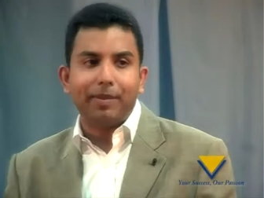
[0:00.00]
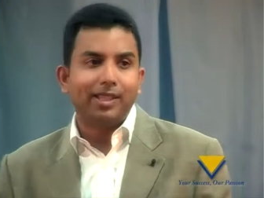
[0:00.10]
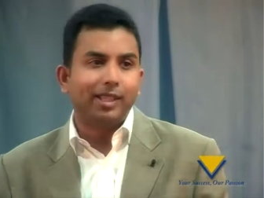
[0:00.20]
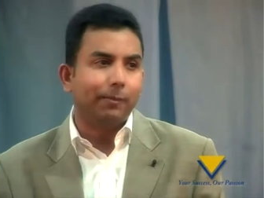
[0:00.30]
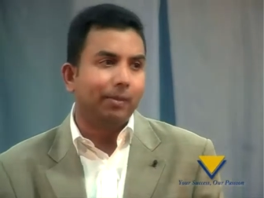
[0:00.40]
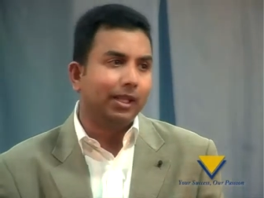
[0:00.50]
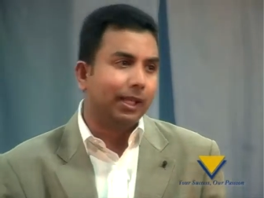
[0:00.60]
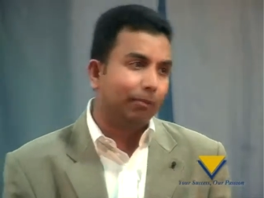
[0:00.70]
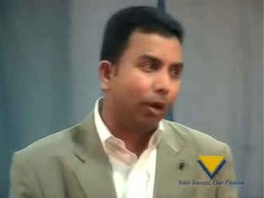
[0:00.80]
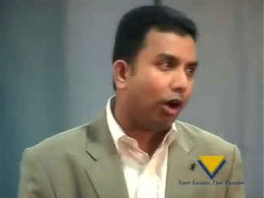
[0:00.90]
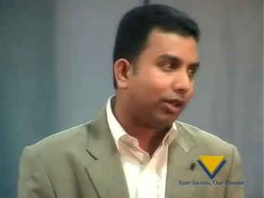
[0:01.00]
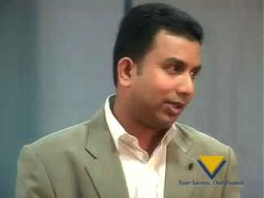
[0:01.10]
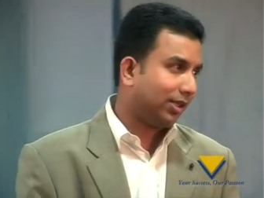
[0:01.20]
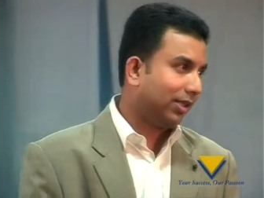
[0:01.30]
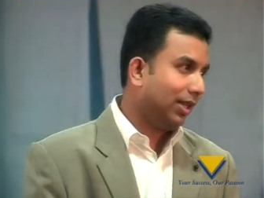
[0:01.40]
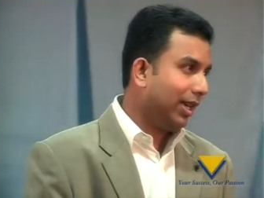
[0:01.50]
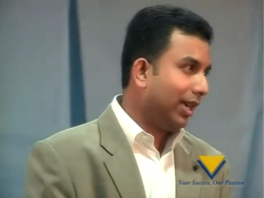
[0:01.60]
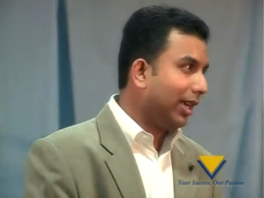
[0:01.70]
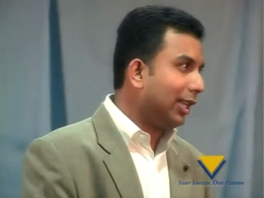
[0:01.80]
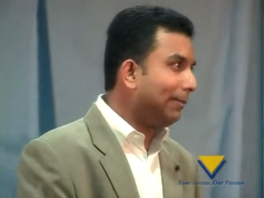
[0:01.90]
basic building blocks
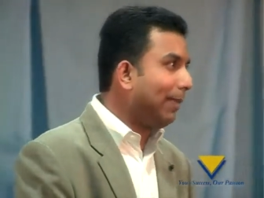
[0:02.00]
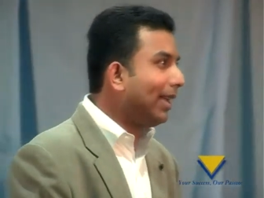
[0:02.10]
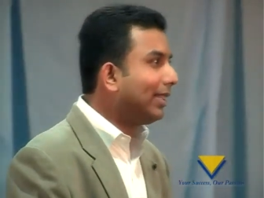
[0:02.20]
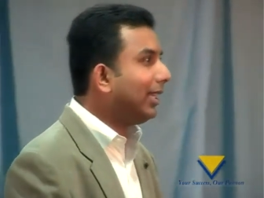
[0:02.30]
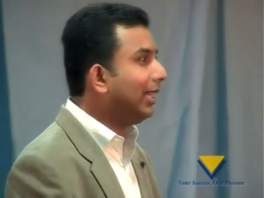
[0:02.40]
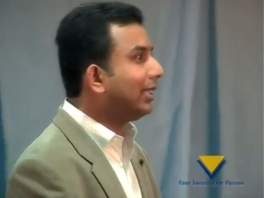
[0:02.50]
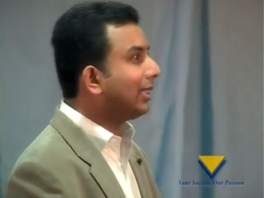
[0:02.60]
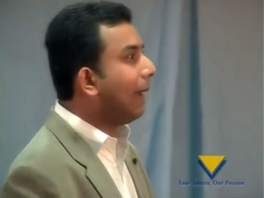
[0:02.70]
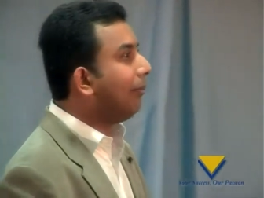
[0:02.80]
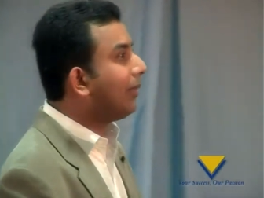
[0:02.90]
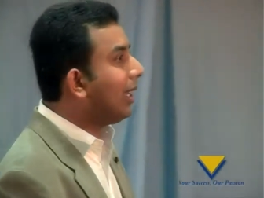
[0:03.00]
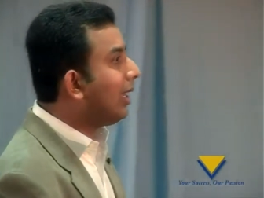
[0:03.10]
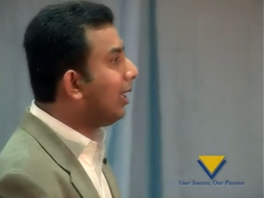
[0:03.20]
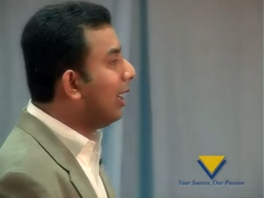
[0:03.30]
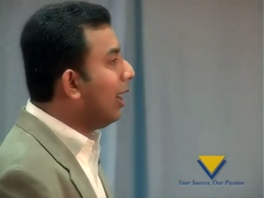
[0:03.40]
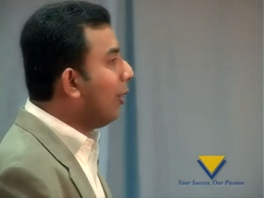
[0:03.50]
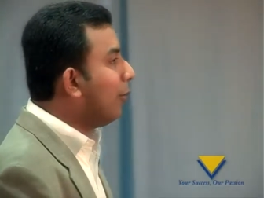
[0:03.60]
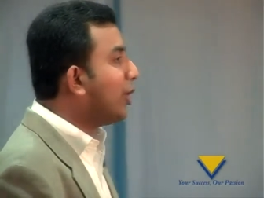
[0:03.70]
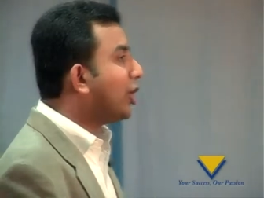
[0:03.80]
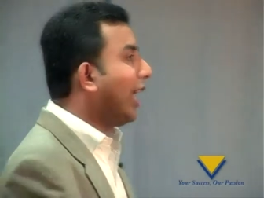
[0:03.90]
is basically something
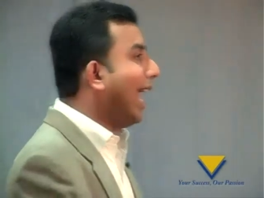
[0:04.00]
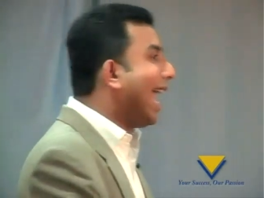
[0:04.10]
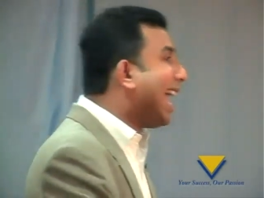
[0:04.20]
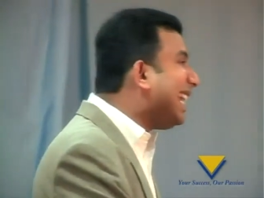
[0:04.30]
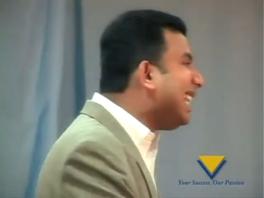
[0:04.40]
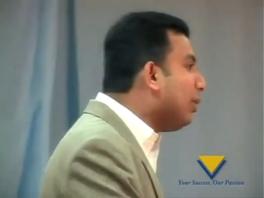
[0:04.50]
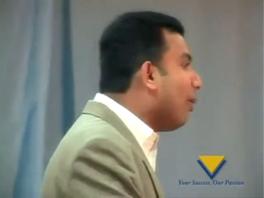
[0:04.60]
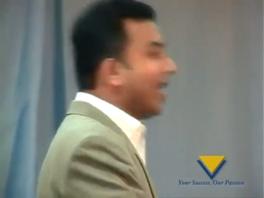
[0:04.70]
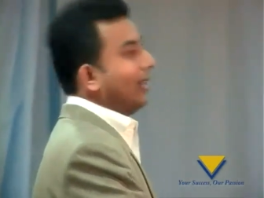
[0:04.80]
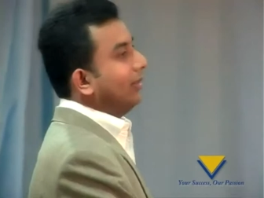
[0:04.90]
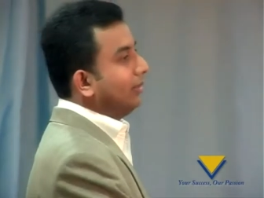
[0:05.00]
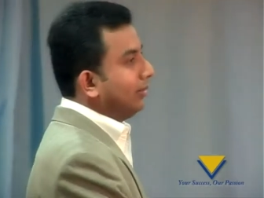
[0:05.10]
which anyone